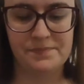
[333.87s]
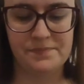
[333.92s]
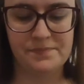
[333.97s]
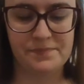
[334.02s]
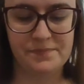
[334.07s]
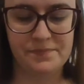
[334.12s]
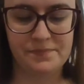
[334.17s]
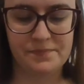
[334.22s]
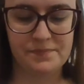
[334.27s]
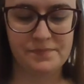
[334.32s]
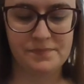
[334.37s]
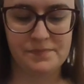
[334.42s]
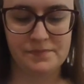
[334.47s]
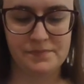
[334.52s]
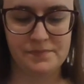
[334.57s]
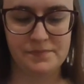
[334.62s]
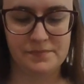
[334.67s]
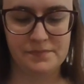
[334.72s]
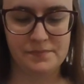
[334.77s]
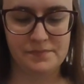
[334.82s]

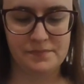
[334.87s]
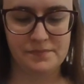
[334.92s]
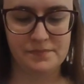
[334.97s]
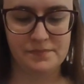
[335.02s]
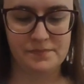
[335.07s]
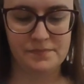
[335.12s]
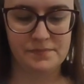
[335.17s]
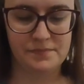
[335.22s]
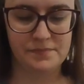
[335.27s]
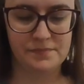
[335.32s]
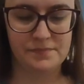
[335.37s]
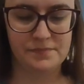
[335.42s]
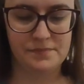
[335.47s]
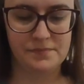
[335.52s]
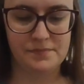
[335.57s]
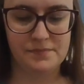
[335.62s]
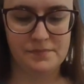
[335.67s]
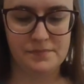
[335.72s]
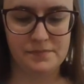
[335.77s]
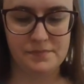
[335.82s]

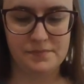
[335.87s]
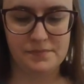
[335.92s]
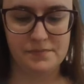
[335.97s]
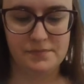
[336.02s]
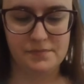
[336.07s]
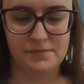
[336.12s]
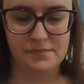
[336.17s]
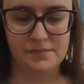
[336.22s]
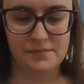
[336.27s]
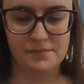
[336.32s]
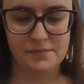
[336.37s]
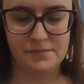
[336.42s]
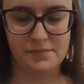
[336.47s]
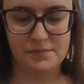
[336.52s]
Nobody speaks.